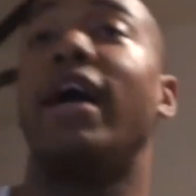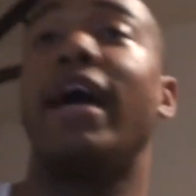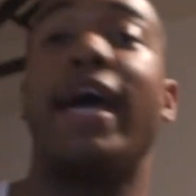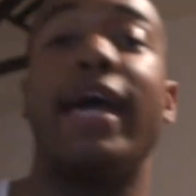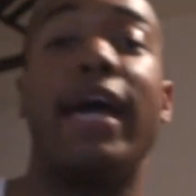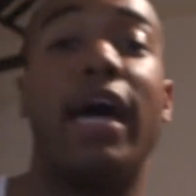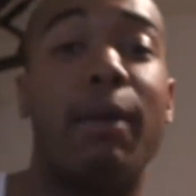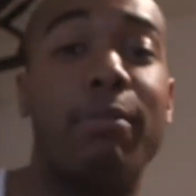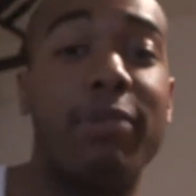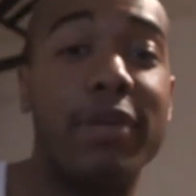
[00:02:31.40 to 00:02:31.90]

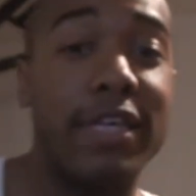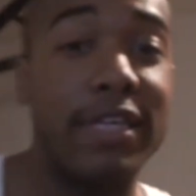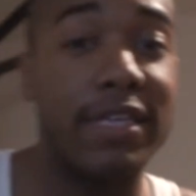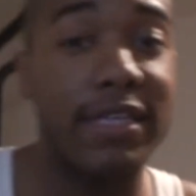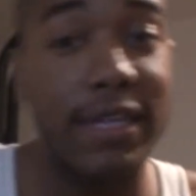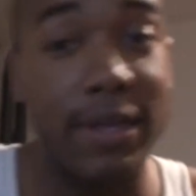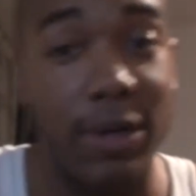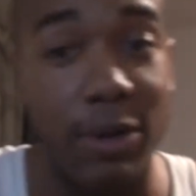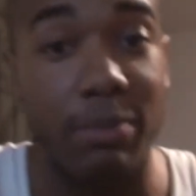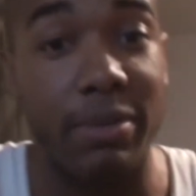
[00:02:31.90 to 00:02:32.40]
hate our bodies
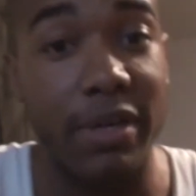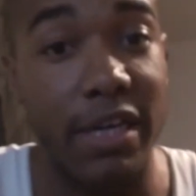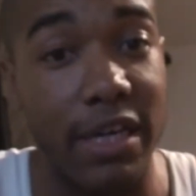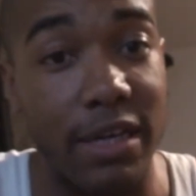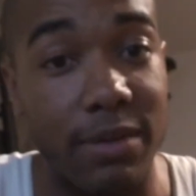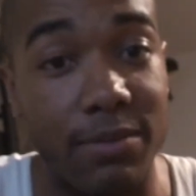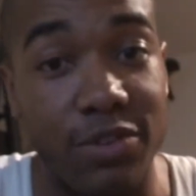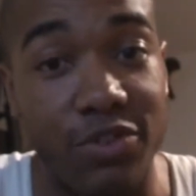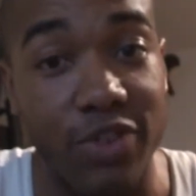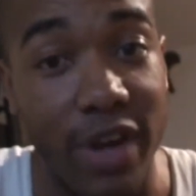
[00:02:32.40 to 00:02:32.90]
a little
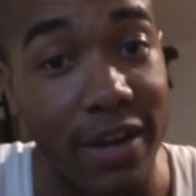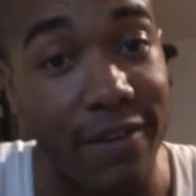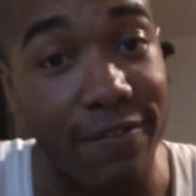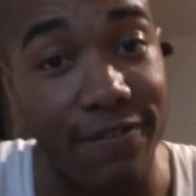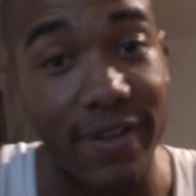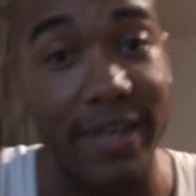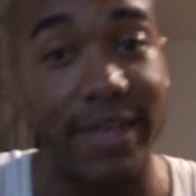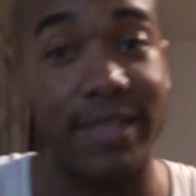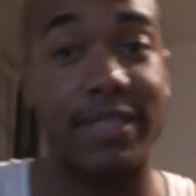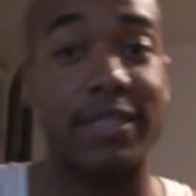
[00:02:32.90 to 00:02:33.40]
bit and we're trying to
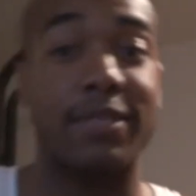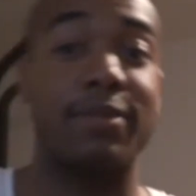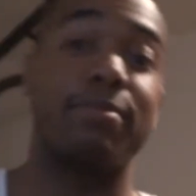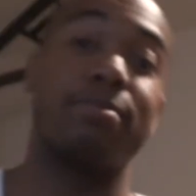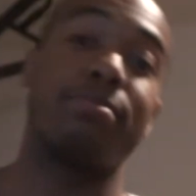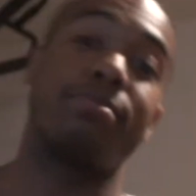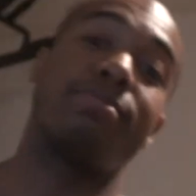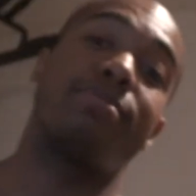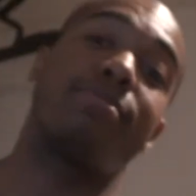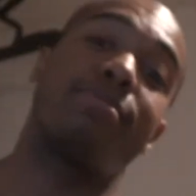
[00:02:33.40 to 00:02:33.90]
fix
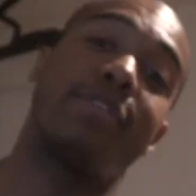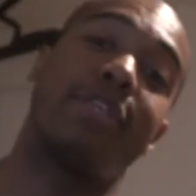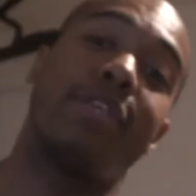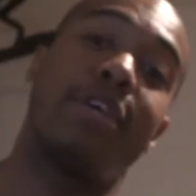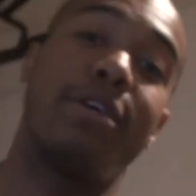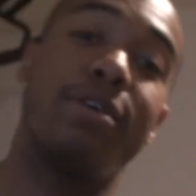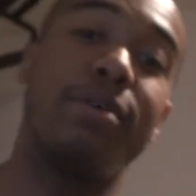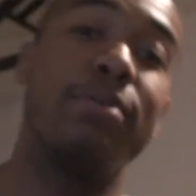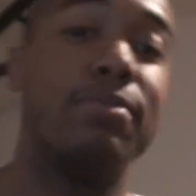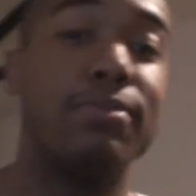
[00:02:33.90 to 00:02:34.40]
them, you
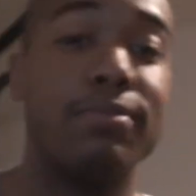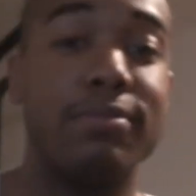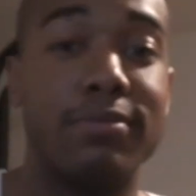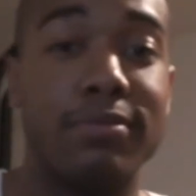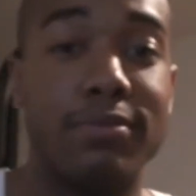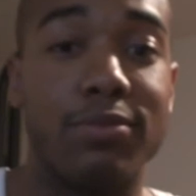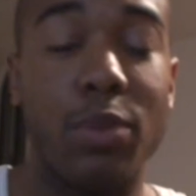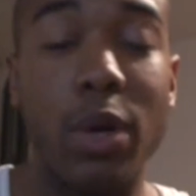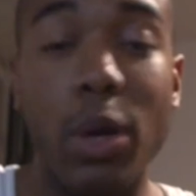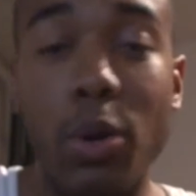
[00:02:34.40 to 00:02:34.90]
know?
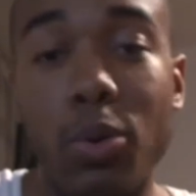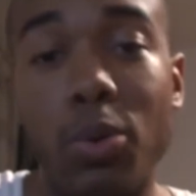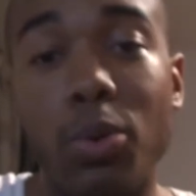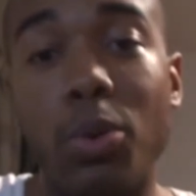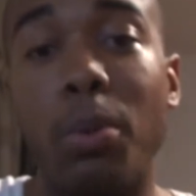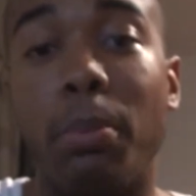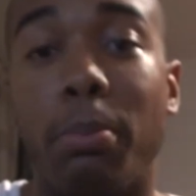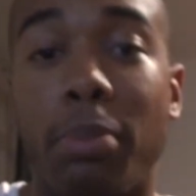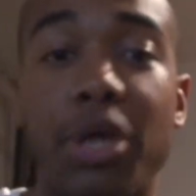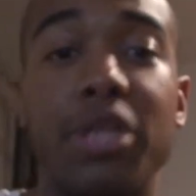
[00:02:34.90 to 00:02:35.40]
We're
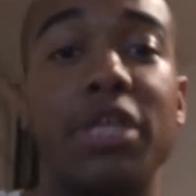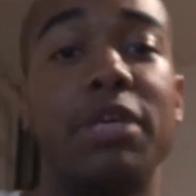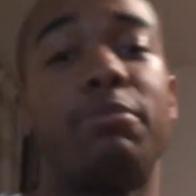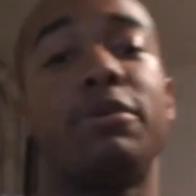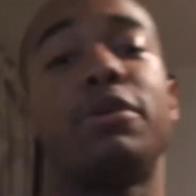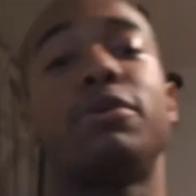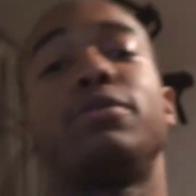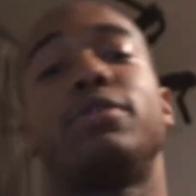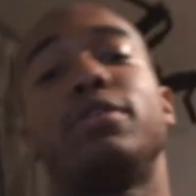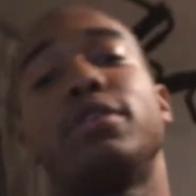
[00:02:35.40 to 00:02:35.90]
all
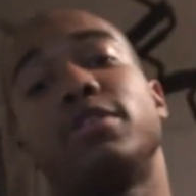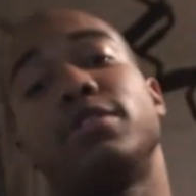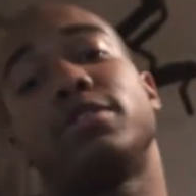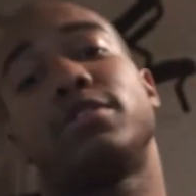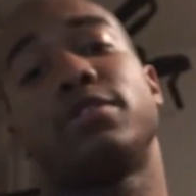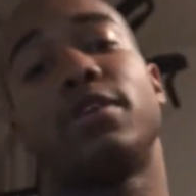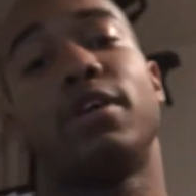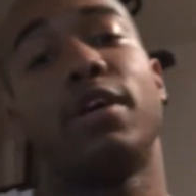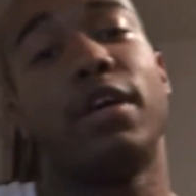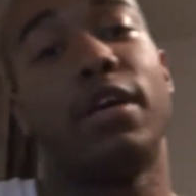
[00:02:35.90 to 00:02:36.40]

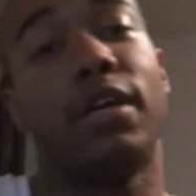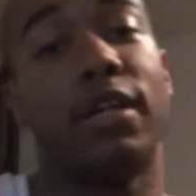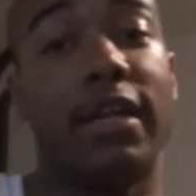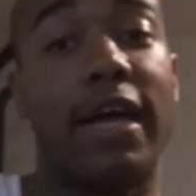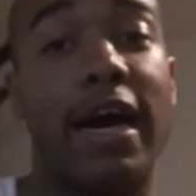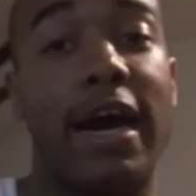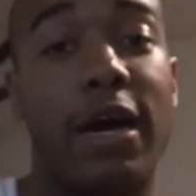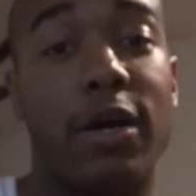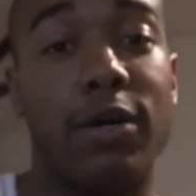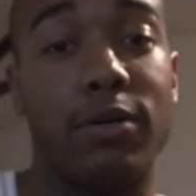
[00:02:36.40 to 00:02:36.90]
bodybuilders.
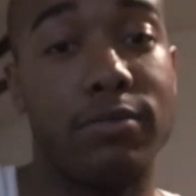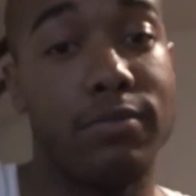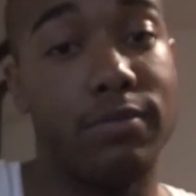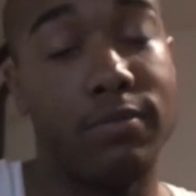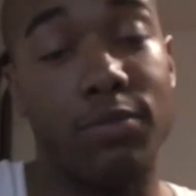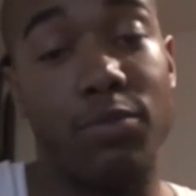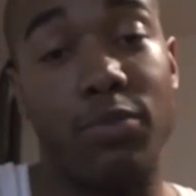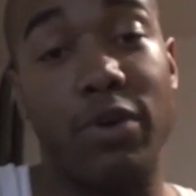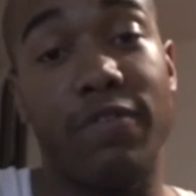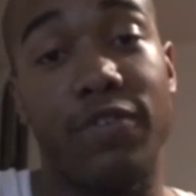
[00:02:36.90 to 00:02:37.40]
Now,
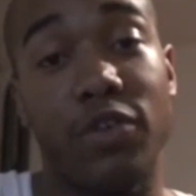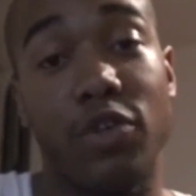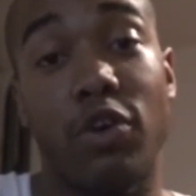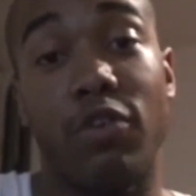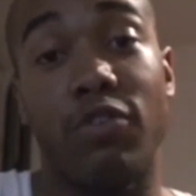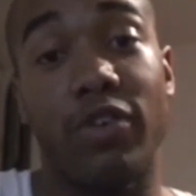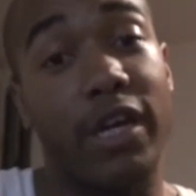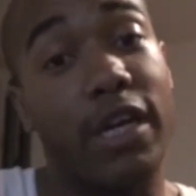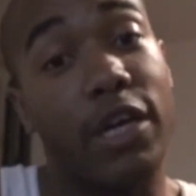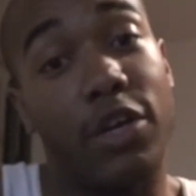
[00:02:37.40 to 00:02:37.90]
whether
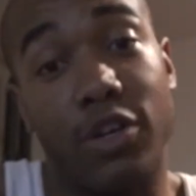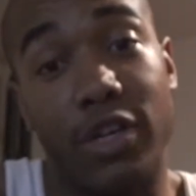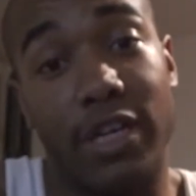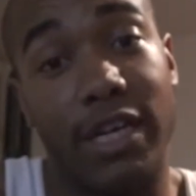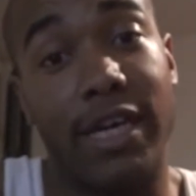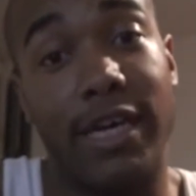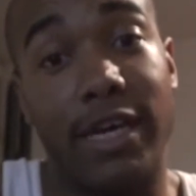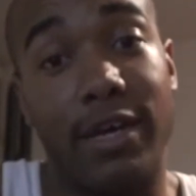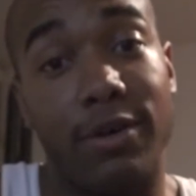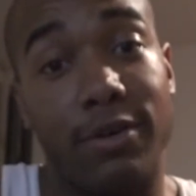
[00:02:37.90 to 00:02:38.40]
you're really good at
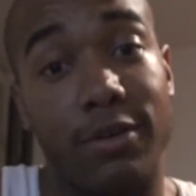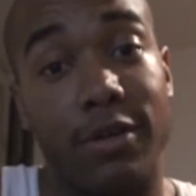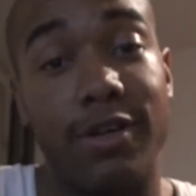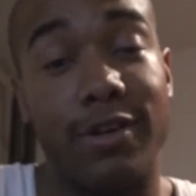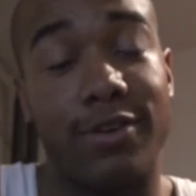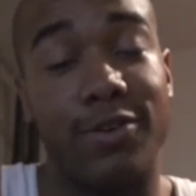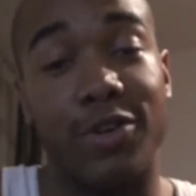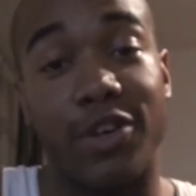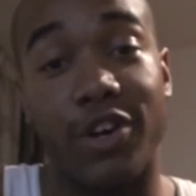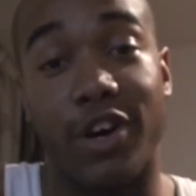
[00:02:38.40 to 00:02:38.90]
it
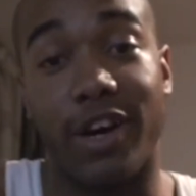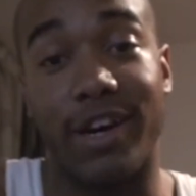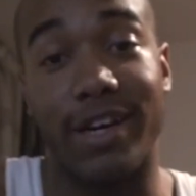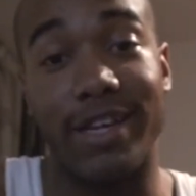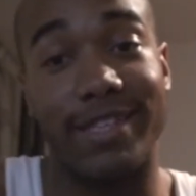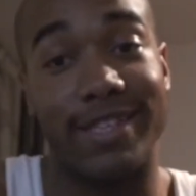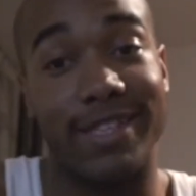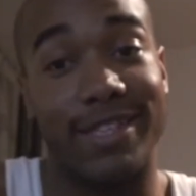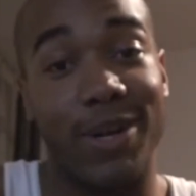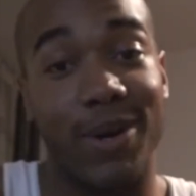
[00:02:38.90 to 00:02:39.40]
or not,
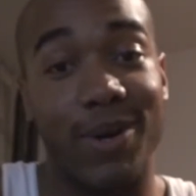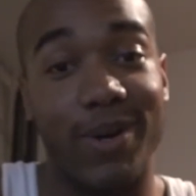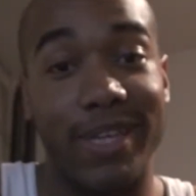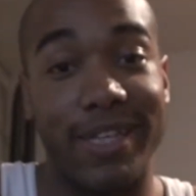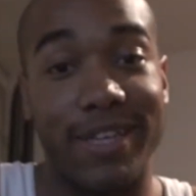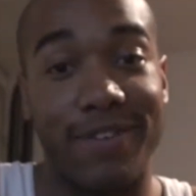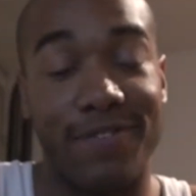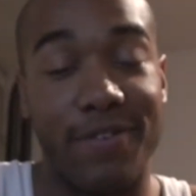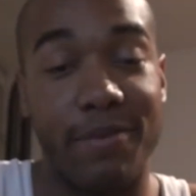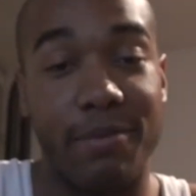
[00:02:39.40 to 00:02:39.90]
it's a totally
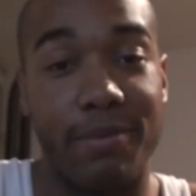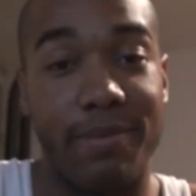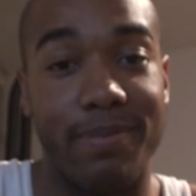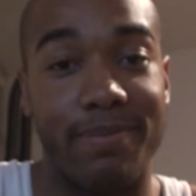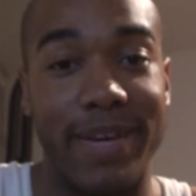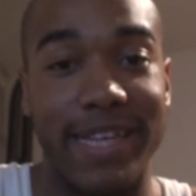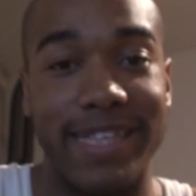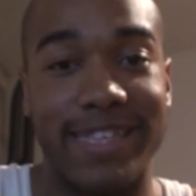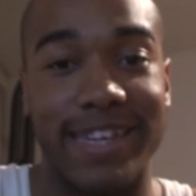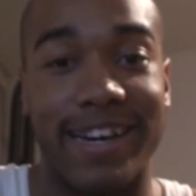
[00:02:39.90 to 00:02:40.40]
different
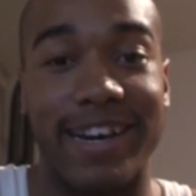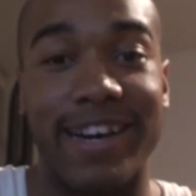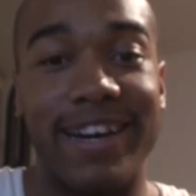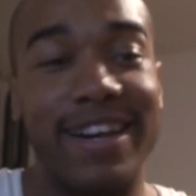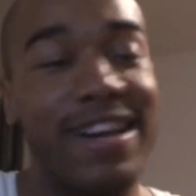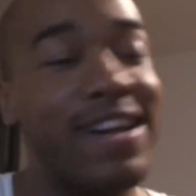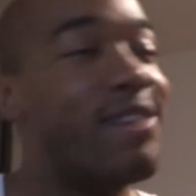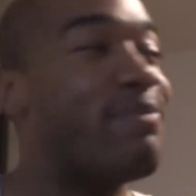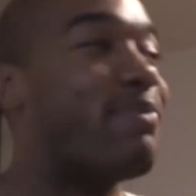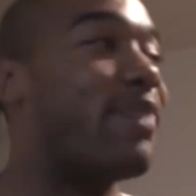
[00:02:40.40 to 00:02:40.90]
measure.
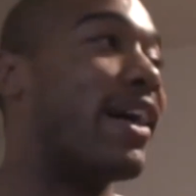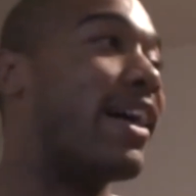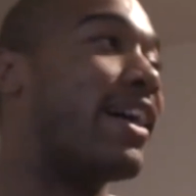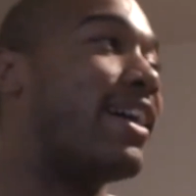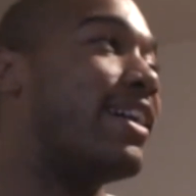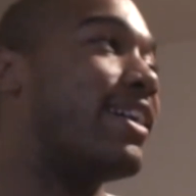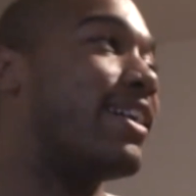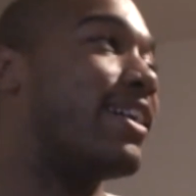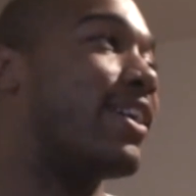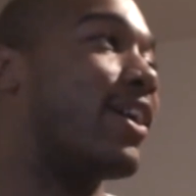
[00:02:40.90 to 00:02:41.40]

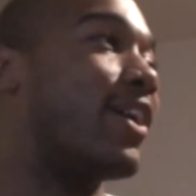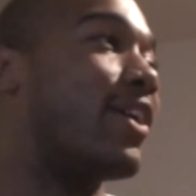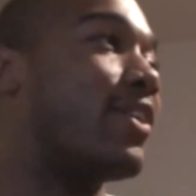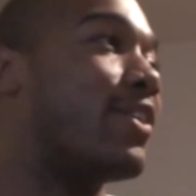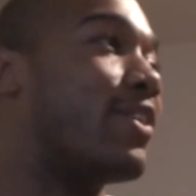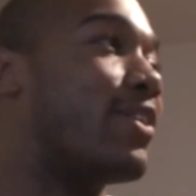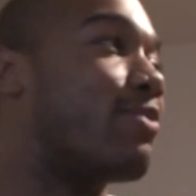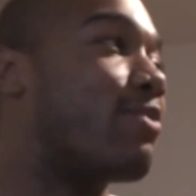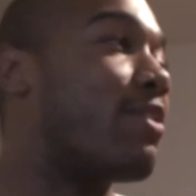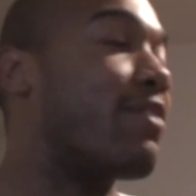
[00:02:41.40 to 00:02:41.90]
But, you know,
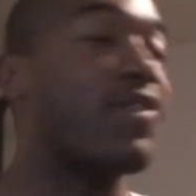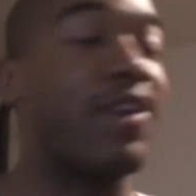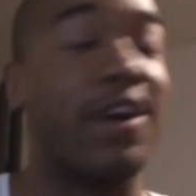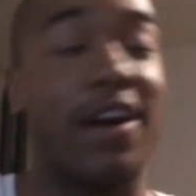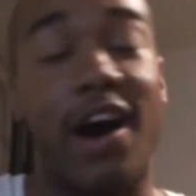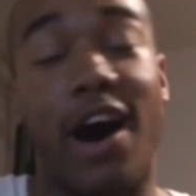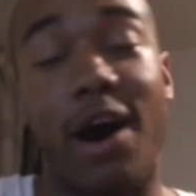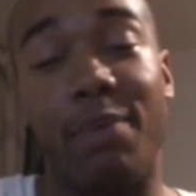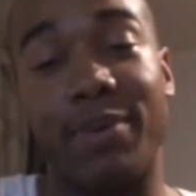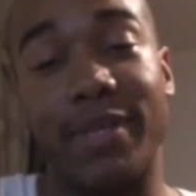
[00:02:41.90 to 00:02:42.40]
whether a
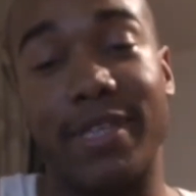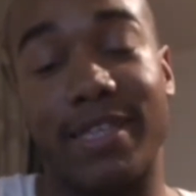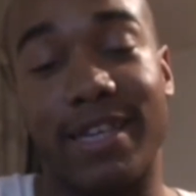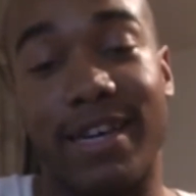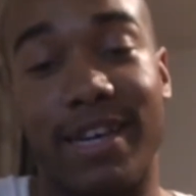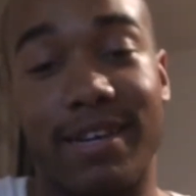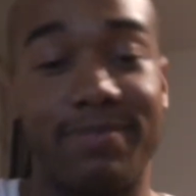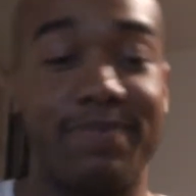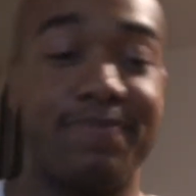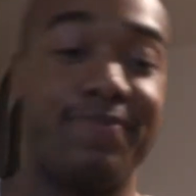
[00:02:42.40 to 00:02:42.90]

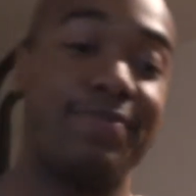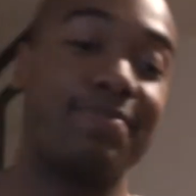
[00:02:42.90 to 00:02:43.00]
carpenter